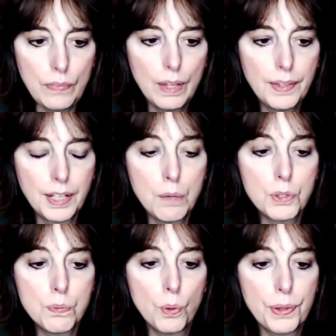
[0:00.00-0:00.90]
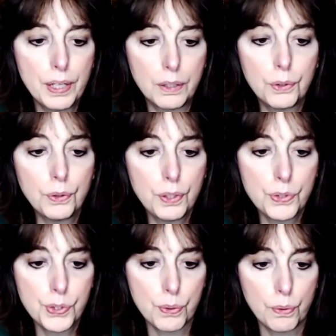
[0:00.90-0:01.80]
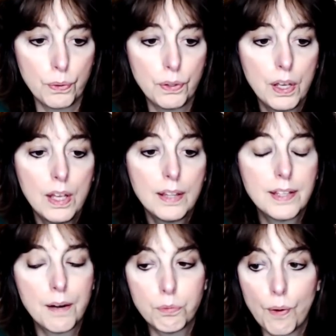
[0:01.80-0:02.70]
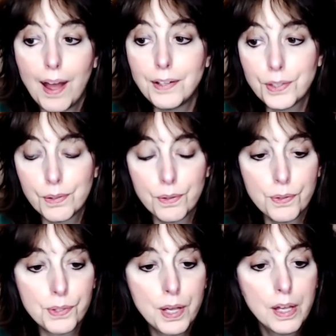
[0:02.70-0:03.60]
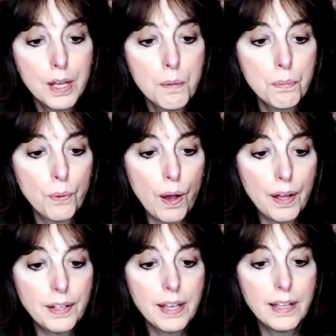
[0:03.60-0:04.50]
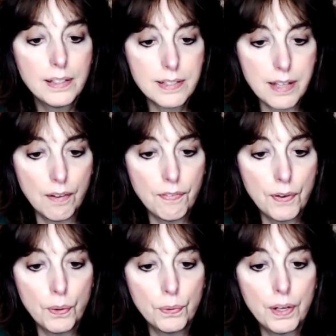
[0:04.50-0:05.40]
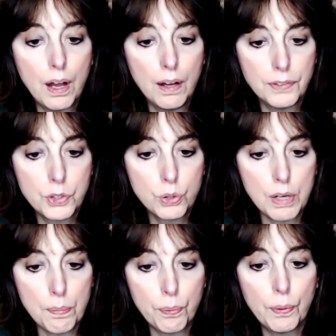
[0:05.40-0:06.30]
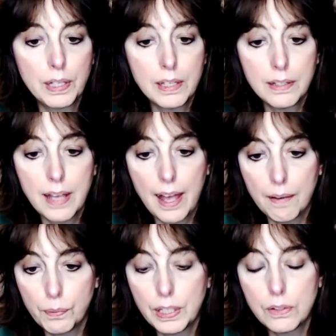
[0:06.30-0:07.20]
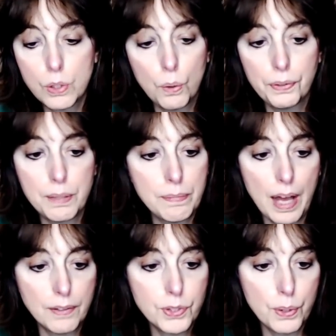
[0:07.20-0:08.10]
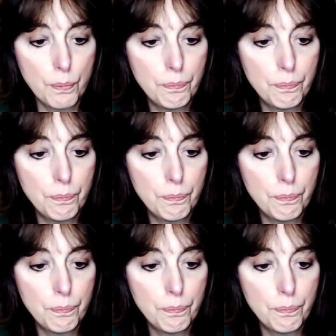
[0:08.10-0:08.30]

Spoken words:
that he was more than a little concerned that Rogers brought a cell phone on the trip when he told him not to.